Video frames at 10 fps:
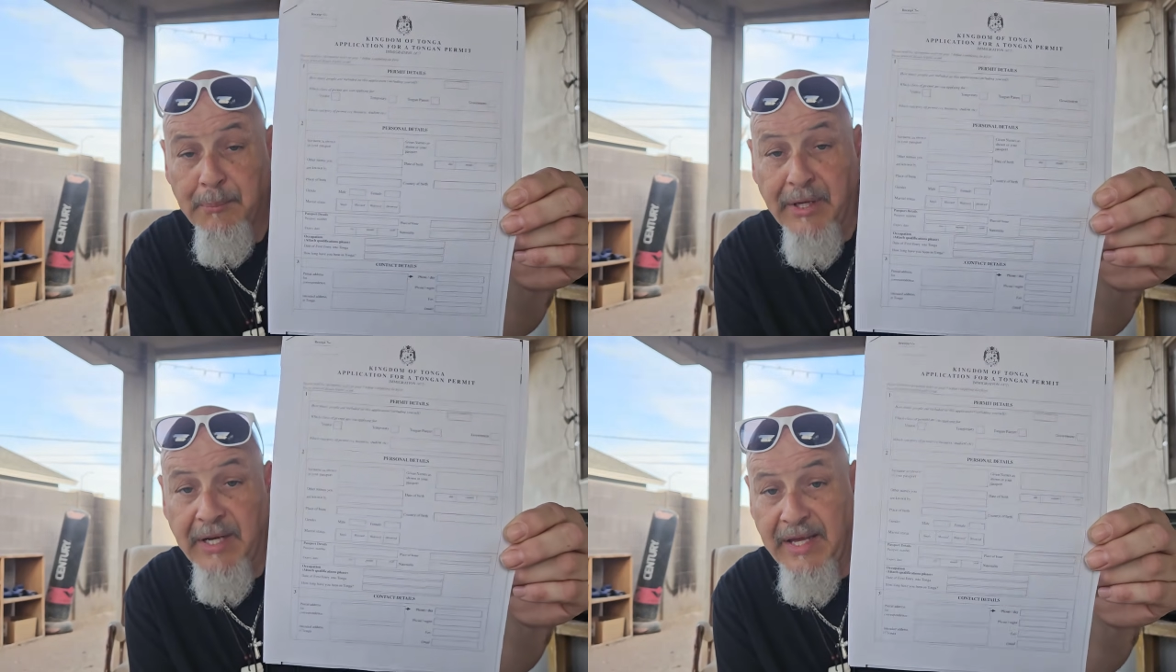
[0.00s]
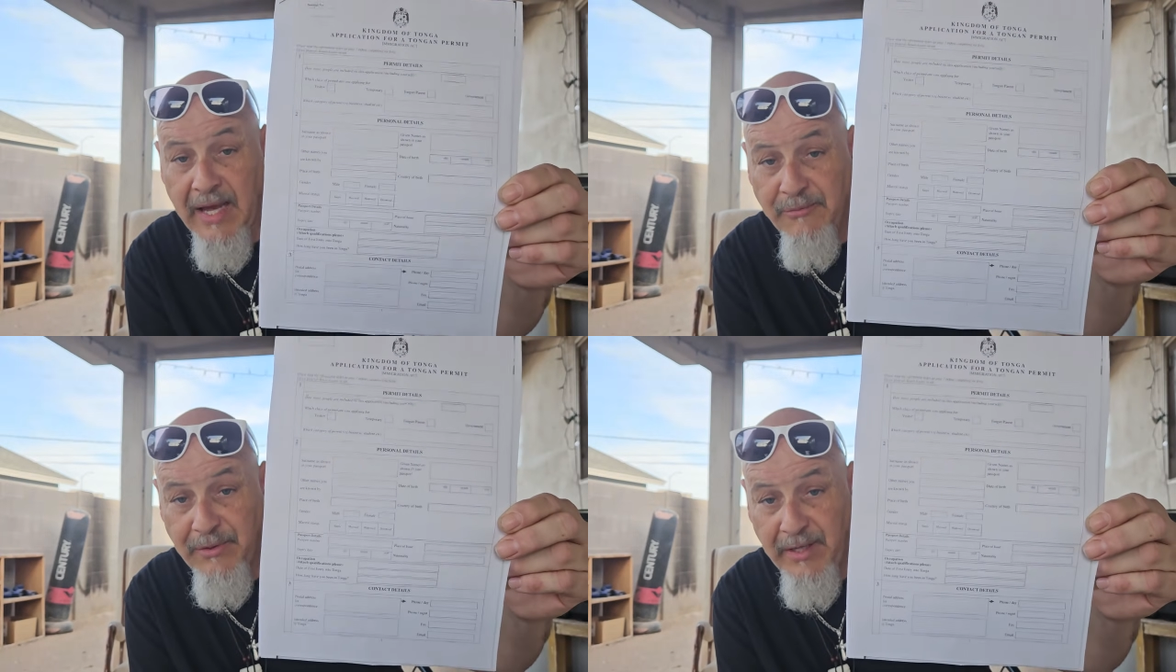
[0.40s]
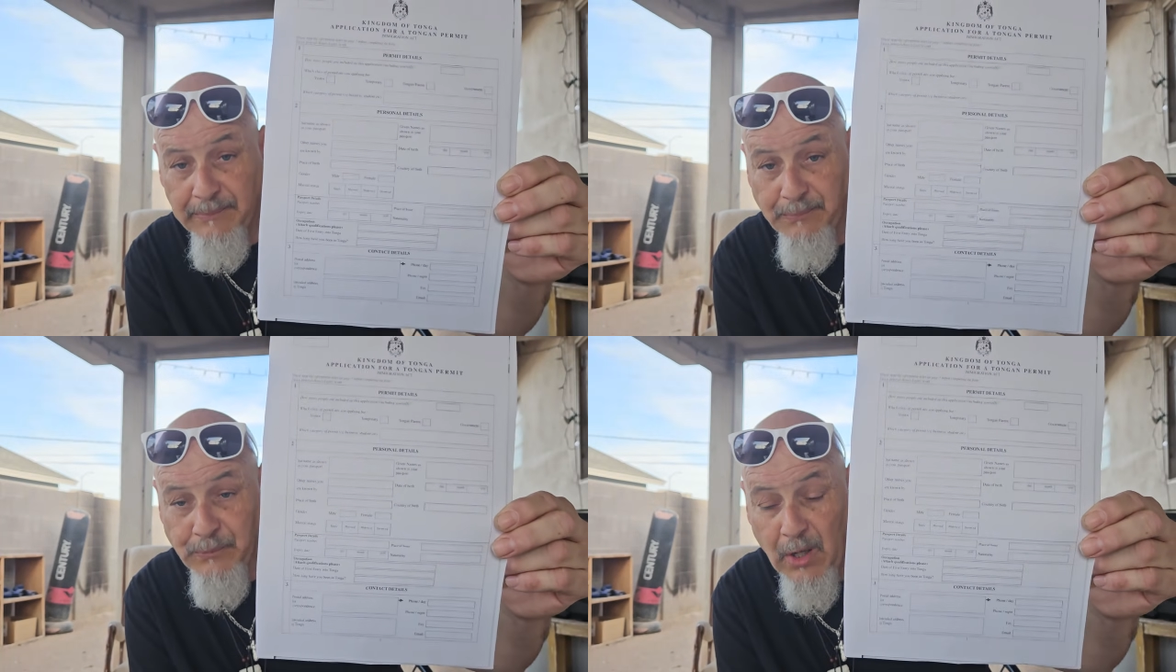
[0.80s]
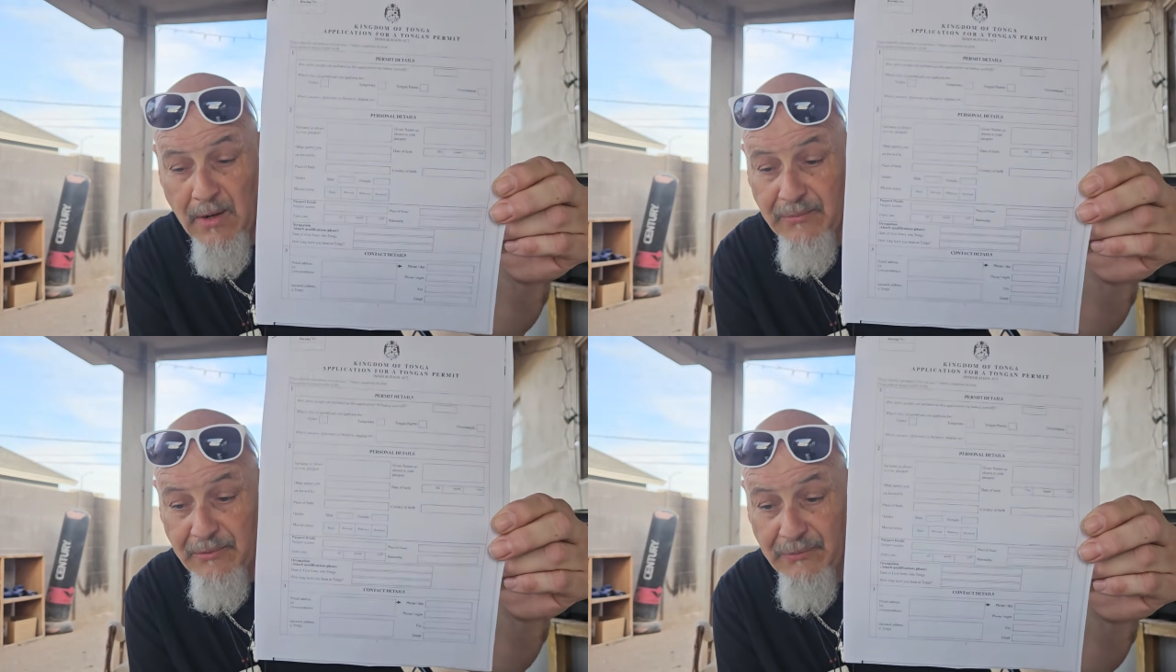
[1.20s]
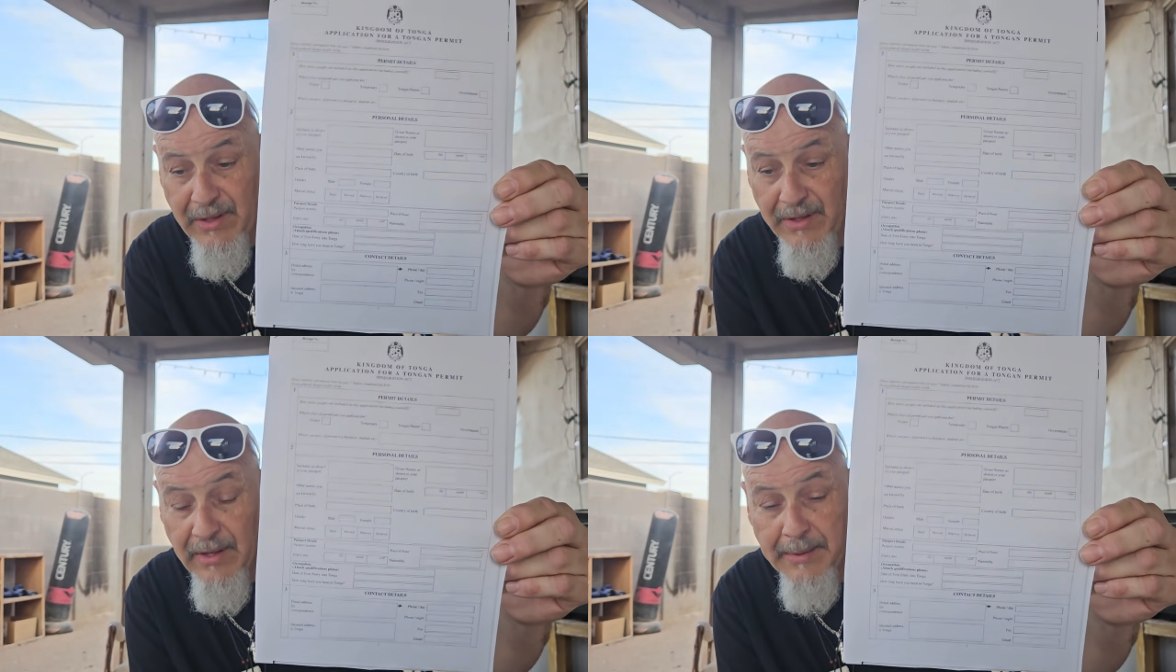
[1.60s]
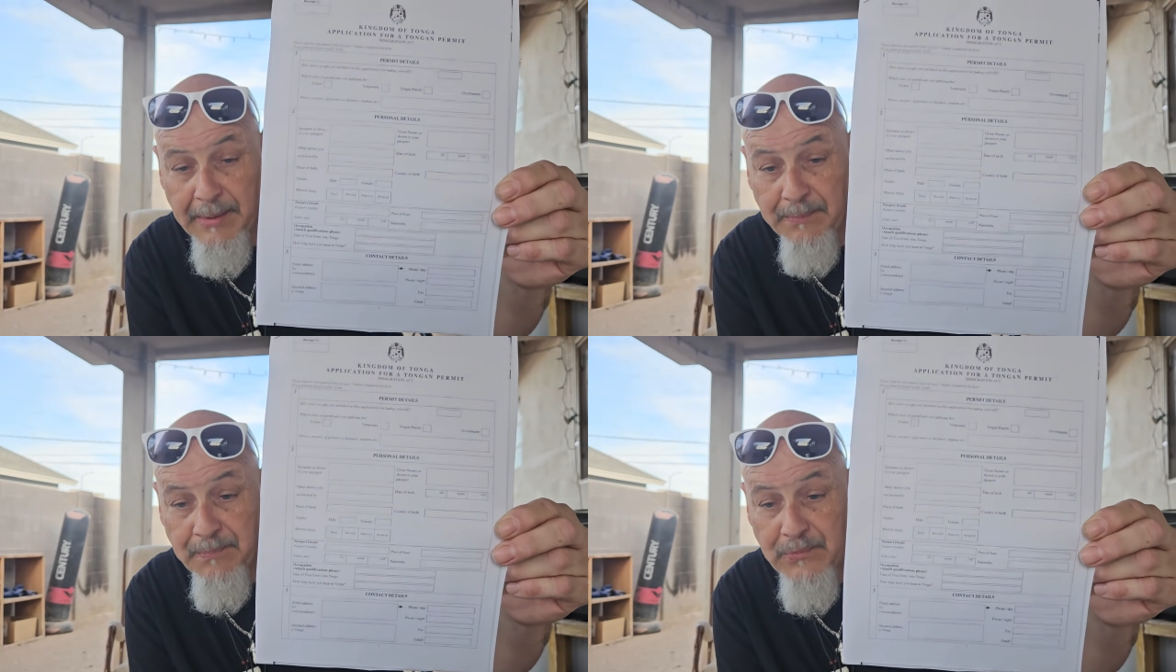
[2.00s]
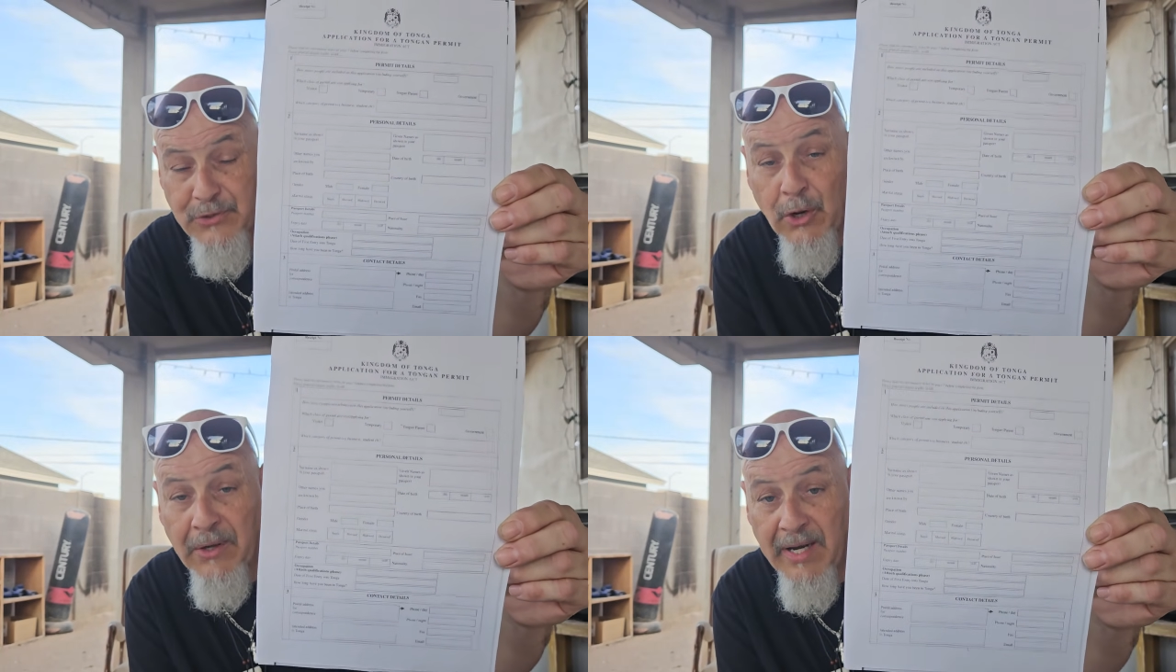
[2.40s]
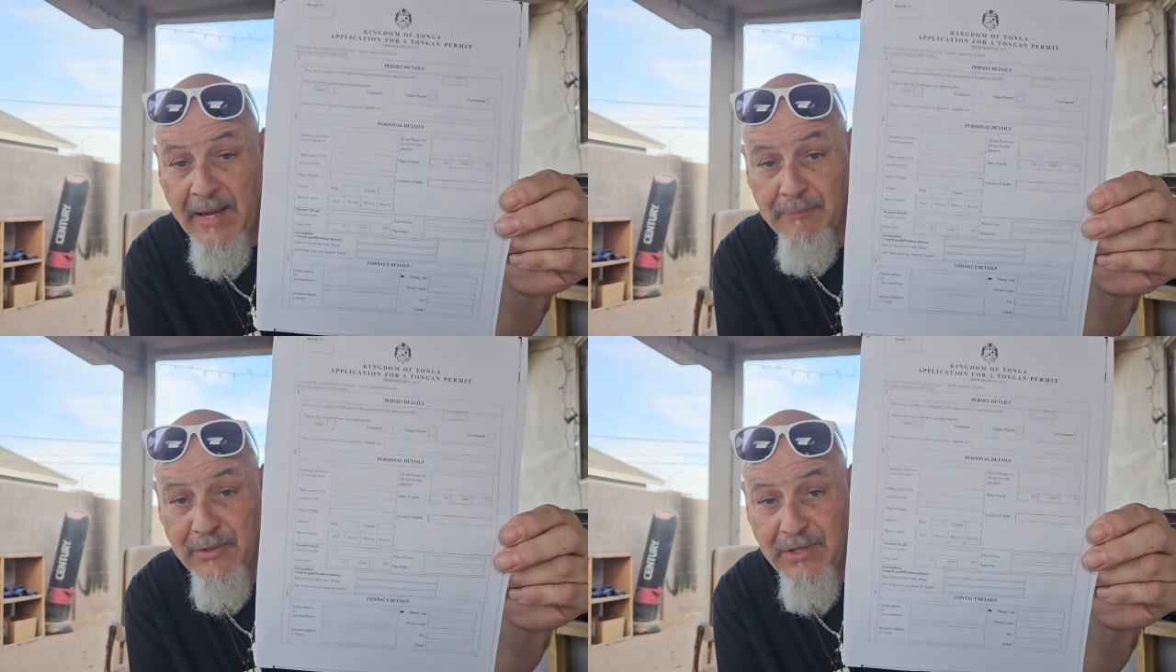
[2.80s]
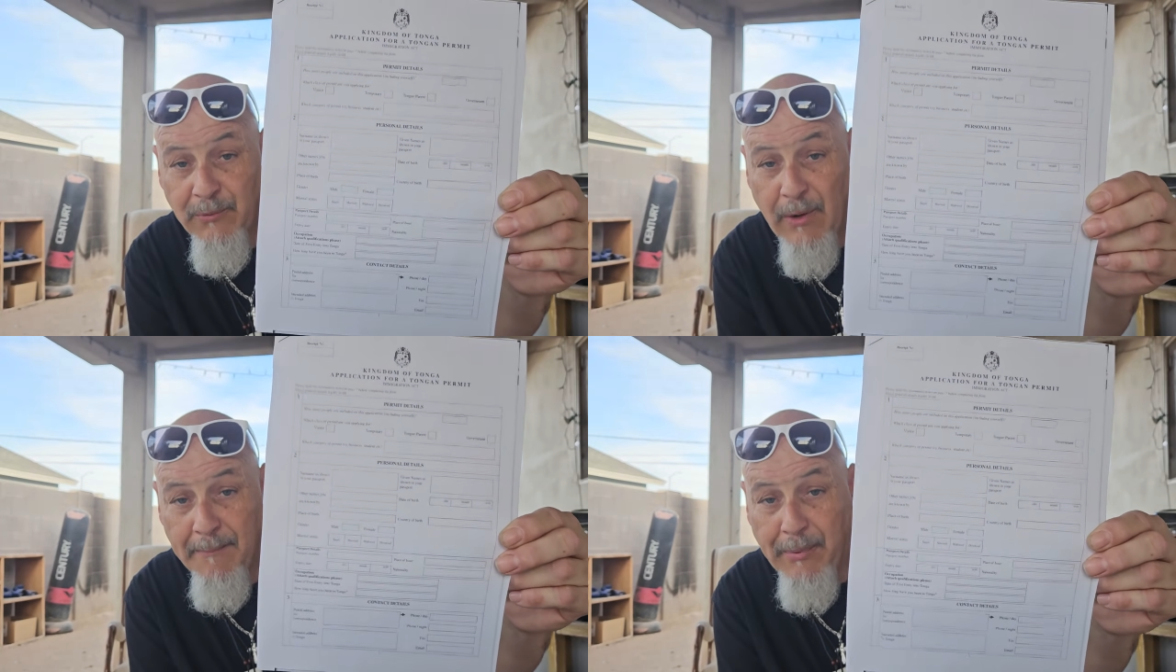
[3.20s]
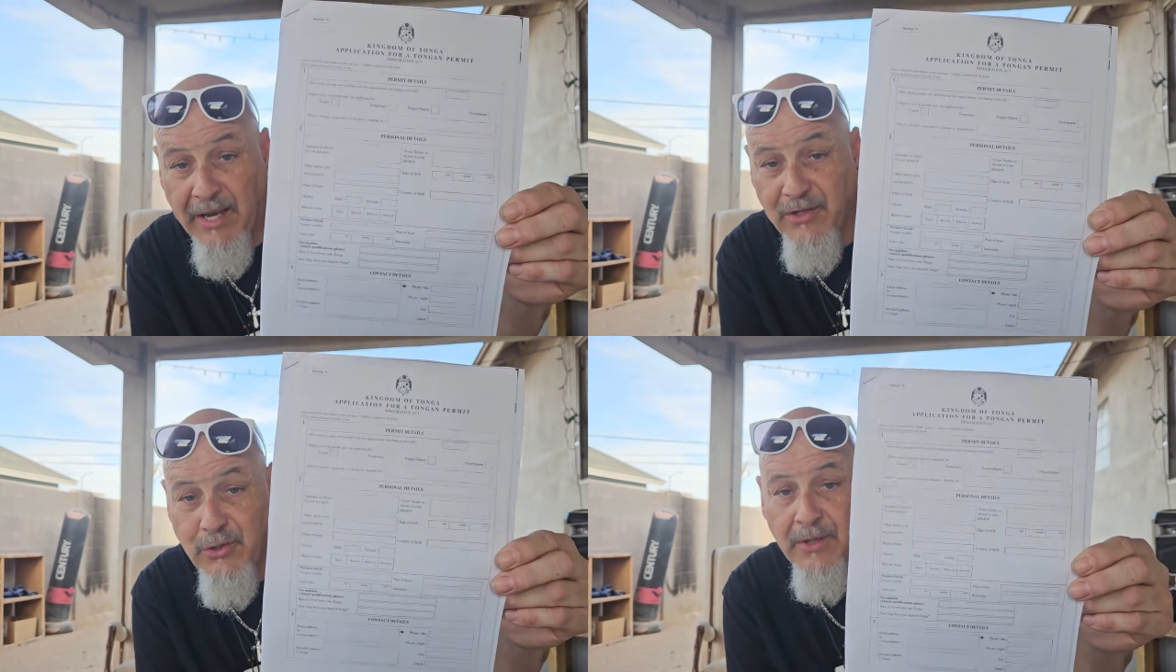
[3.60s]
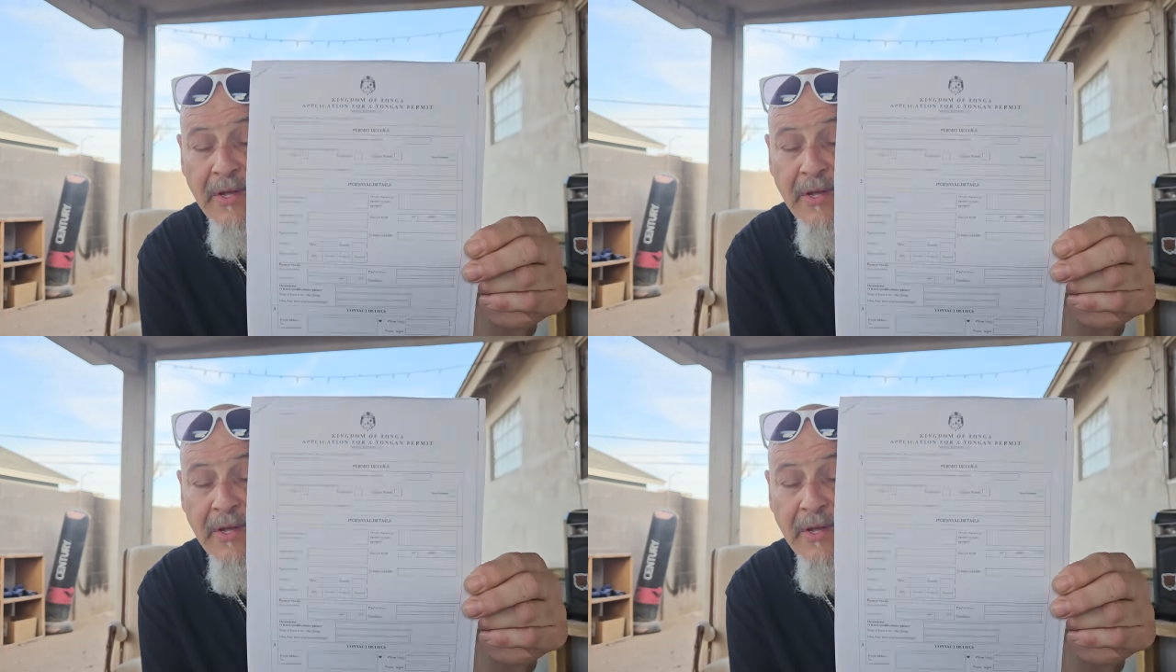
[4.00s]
PDF it off of the Tongan Embassy webpage